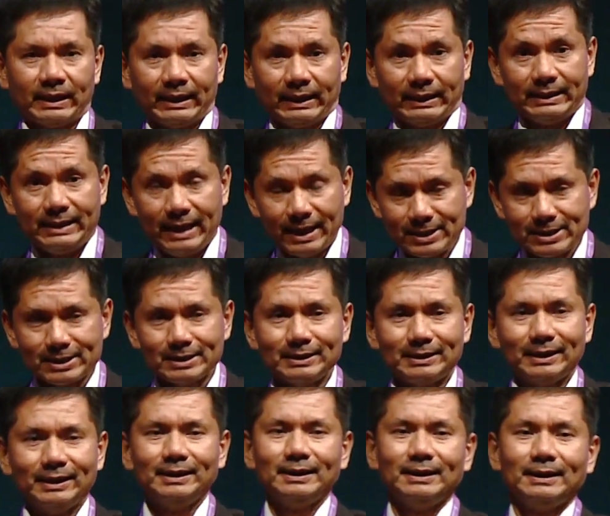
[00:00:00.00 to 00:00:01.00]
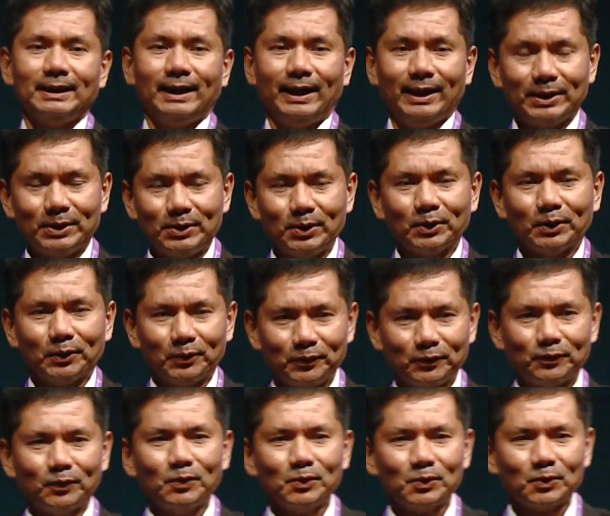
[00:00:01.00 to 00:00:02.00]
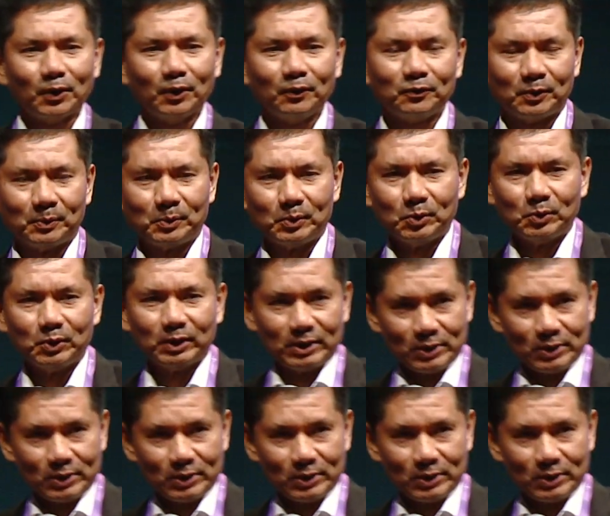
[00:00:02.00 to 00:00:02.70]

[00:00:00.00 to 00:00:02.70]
Yesterday, I got a phone call from Google.